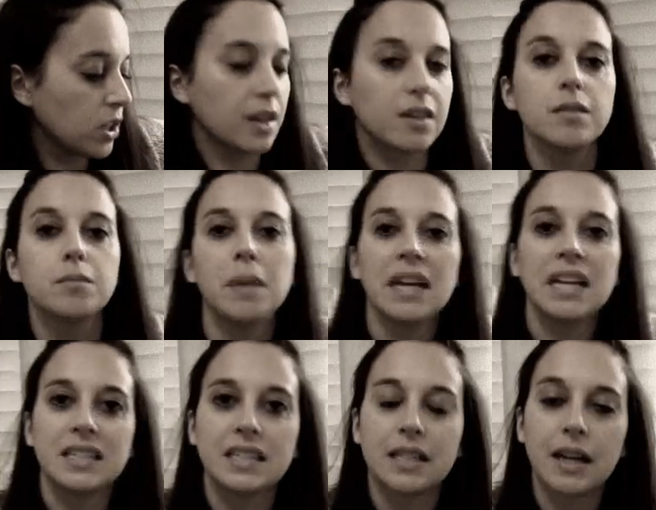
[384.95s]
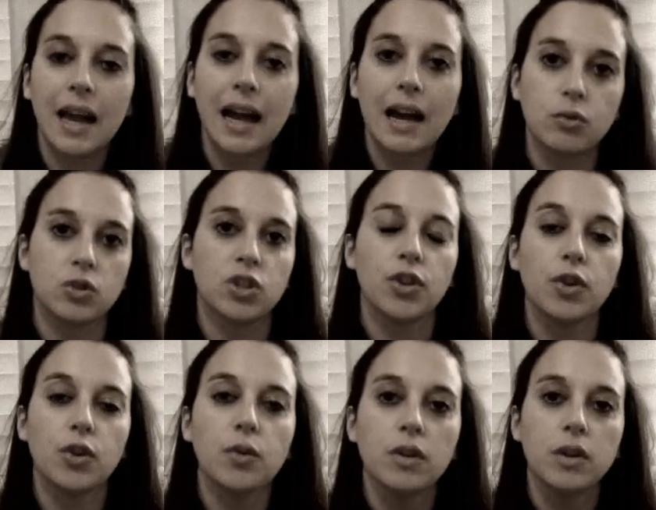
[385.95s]
like the basic how
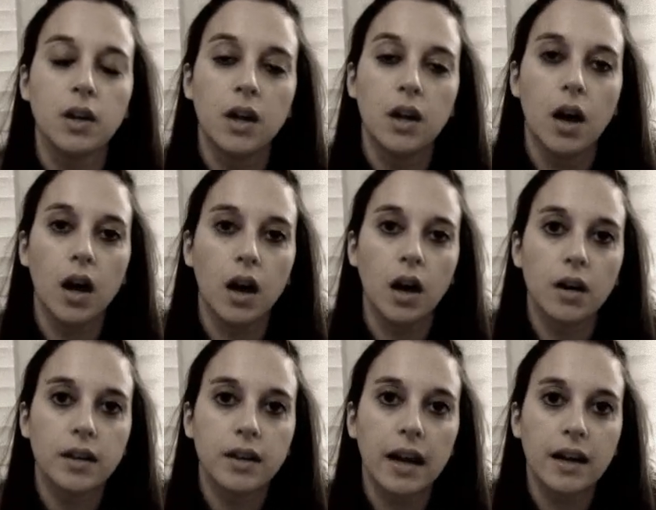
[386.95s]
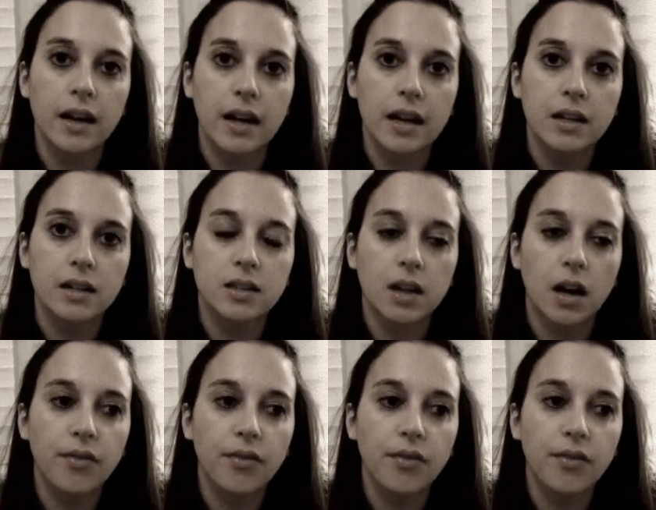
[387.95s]
to get gigs.